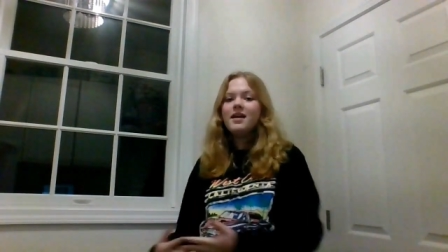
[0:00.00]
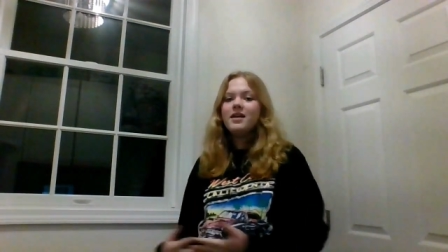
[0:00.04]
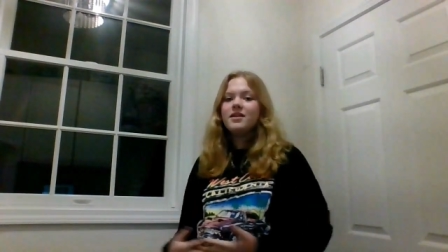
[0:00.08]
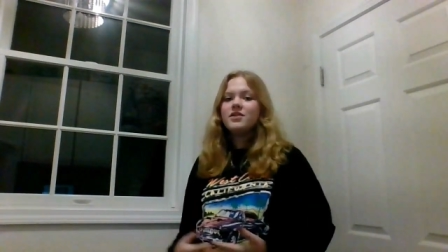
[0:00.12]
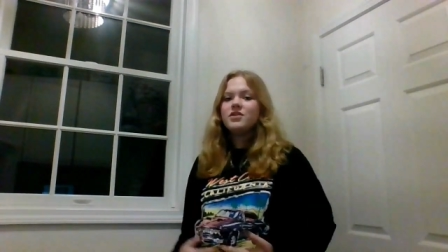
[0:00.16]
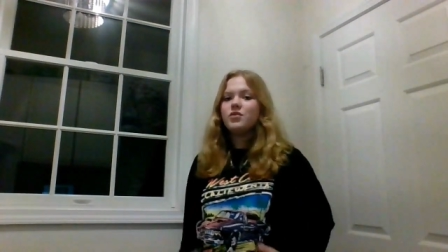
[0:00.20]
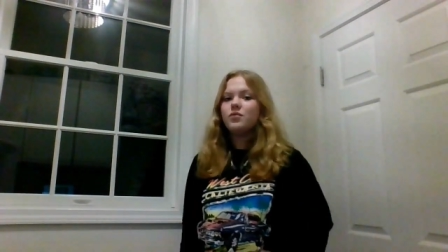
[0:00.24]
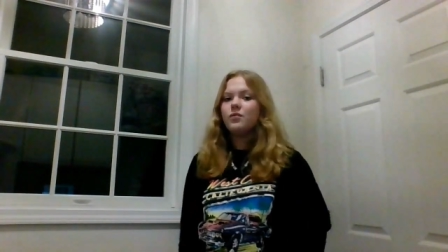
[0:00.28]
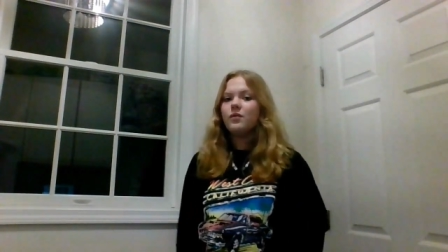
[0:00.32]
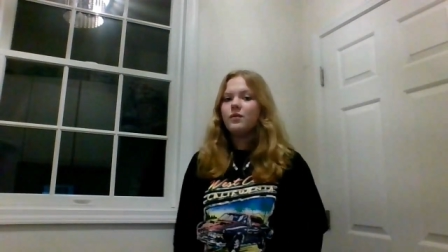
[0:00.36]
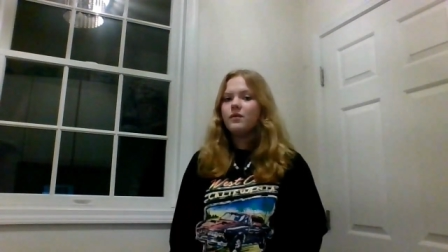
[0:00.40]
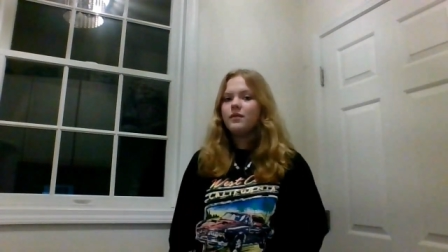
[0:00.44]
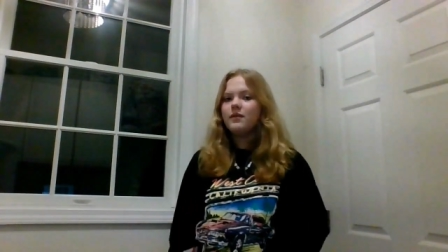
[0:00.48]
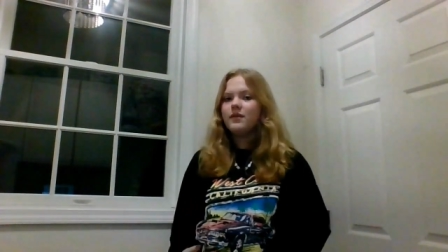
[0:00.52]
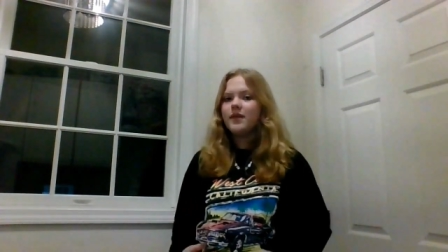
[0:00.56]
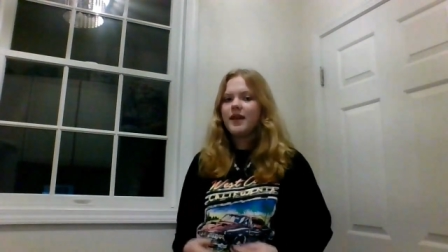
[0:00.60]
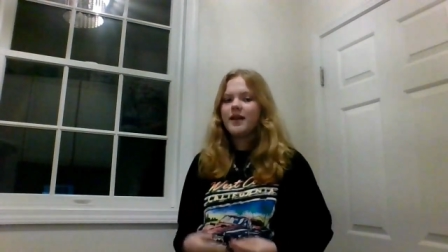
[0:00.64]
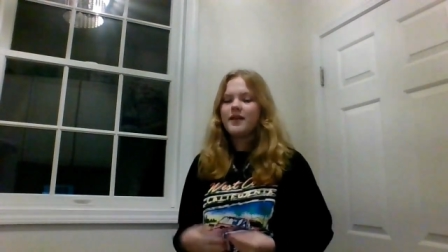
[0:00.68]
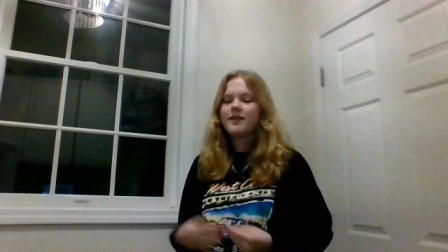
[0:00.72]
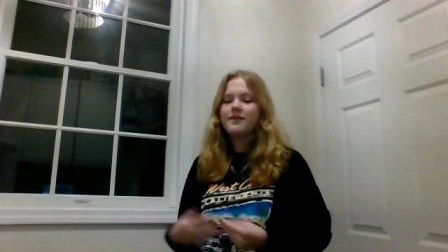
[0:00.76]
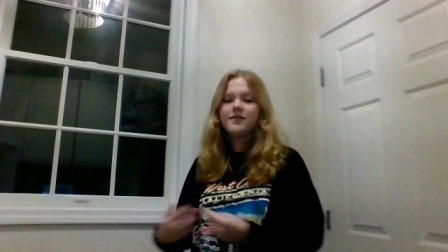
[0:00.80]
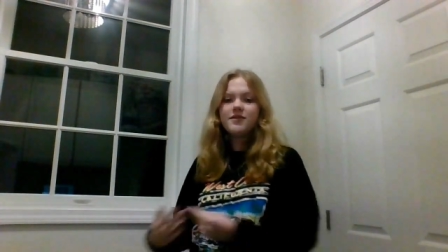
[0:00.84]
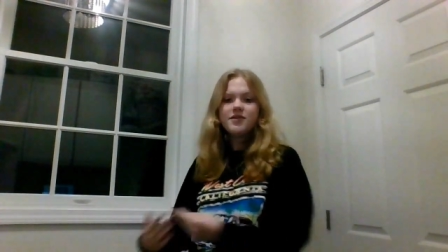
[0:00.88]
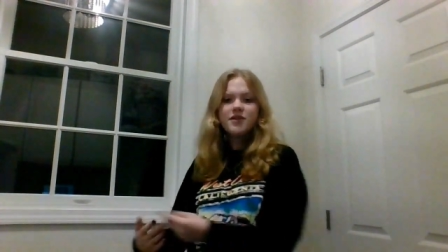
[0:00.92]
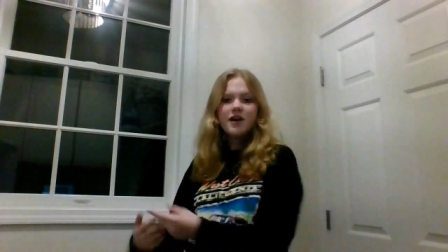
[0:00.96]
to
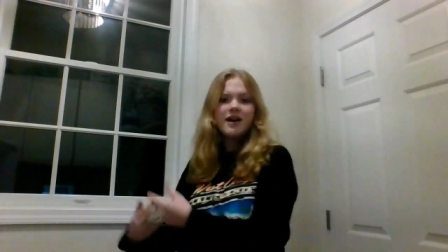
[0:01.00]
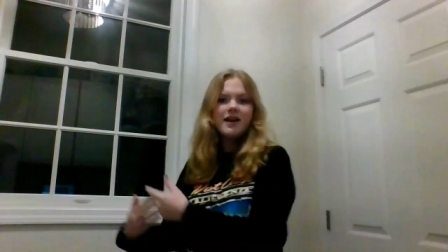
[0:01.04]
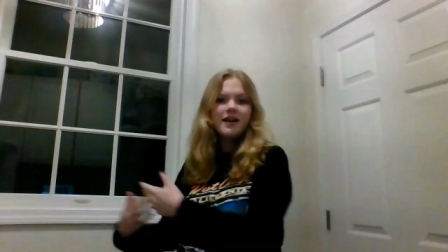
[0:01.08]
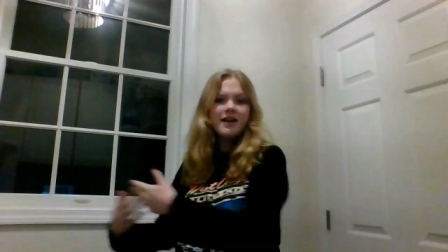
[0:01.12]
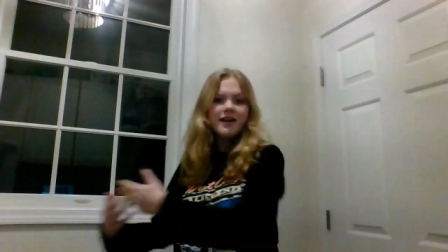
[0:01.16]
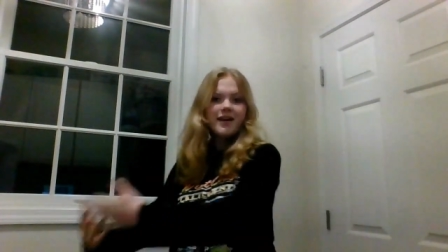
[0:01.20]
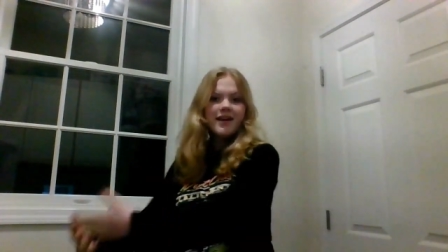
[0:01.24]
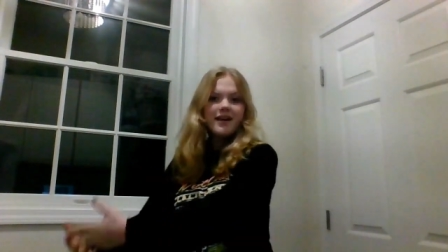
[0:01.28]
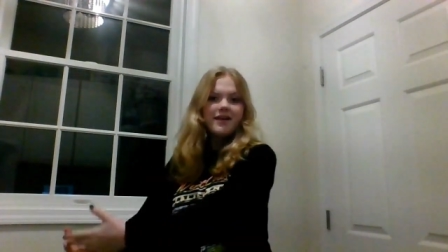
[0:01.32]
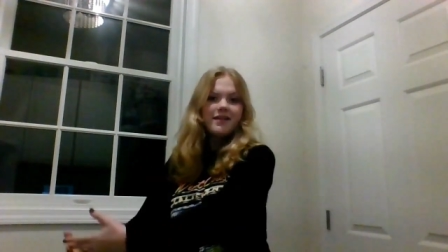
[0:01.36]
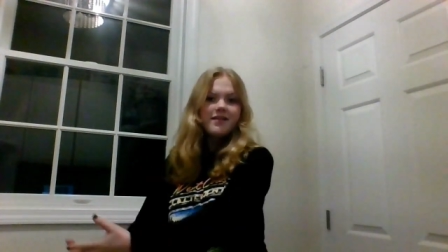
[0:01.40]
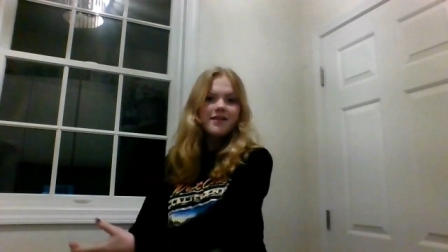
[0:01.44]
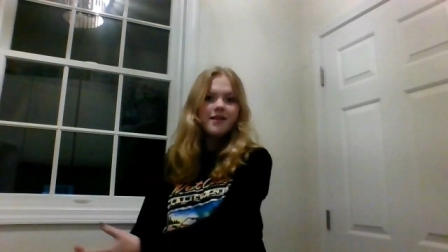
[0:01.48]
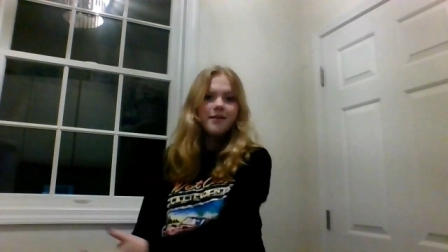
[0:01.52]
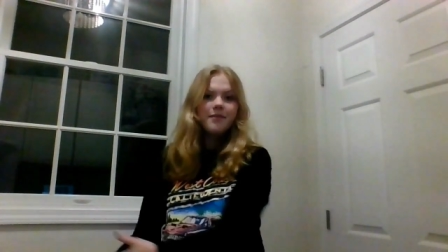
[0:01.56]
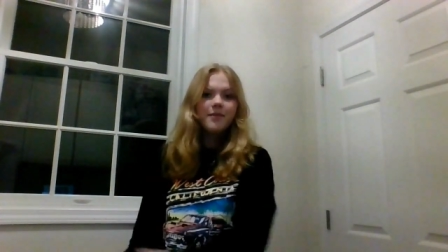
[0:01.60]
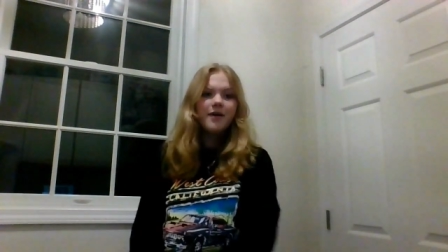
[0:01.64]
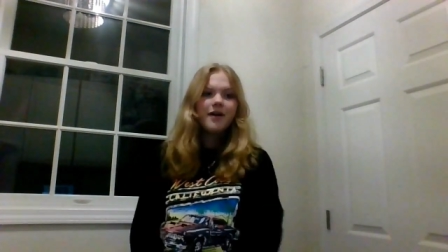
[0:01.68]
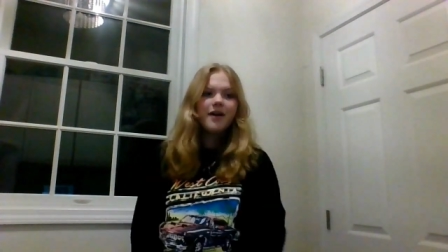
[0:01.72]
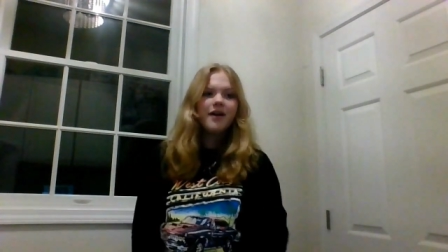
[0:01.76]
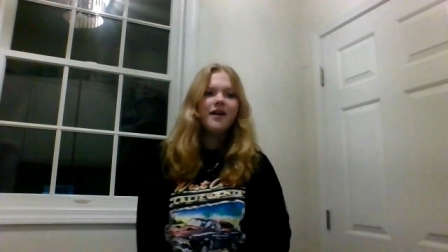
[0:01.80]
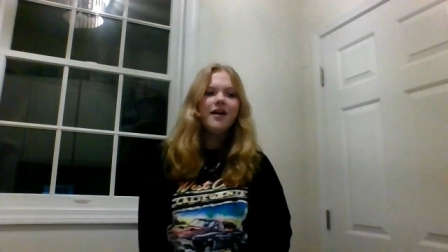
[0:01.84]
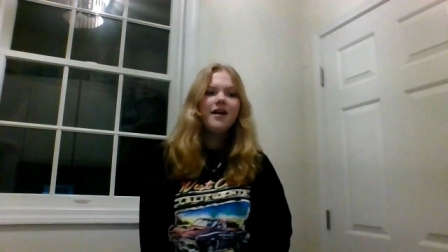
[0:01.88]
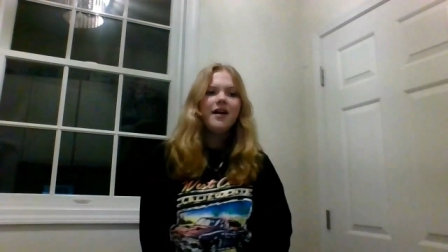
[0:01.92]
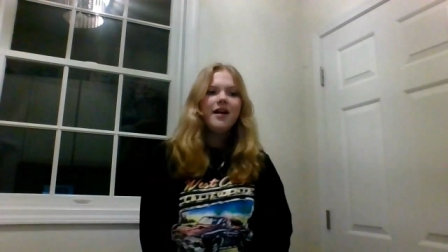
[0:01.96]
like try to get
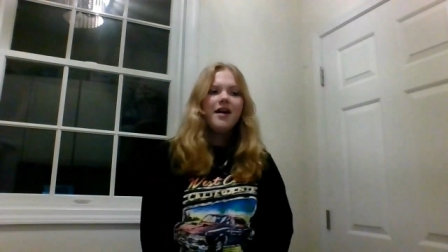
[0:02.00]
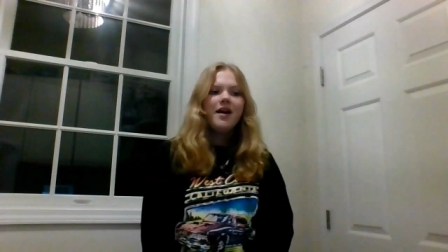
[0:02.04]
somewhere.